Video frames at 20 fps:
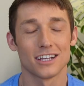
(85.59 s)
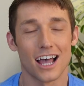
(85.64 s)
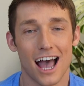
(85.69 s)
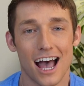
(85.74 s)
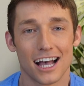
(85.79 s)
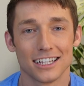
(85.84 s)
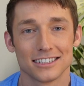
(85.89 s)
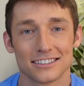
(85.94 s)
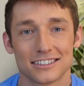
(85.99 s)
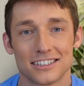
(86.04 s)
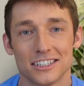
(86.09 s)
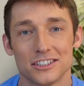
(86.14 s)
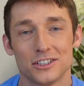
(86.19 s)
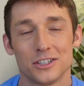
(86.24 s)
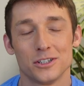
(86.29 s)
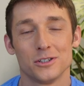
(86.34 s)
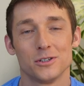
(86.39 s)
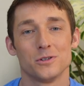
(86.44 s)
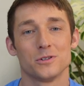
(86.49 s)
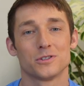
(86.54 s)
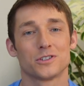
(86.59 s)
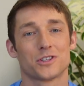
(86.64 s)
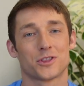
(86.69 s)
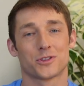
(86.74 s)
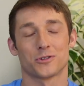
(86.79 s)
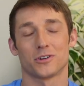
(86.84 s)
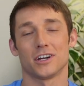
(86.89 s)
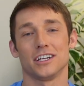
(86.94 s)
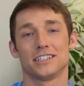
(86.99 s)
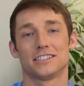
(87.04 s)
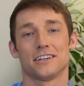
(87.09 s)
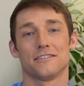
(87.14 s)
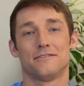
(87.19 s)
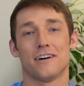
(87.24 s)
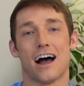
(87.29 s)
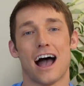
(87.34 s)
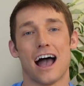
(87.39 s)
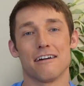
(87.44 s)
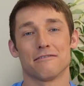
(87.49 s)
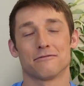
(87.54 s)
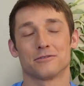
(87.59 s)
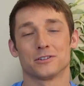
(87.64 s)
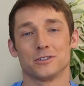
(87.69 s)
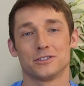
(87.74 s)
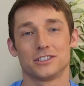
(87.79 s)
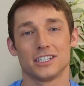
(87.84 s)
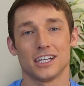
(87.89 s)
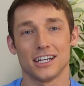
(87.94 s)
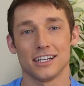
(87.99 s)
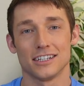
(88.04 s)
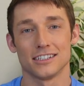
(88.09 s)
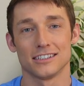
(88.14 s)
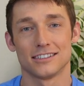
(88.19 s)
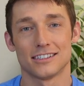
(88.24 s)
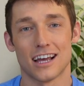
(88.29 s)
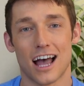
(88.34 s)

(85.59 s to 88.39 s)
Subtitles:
asked to choose 3 to 5 routines,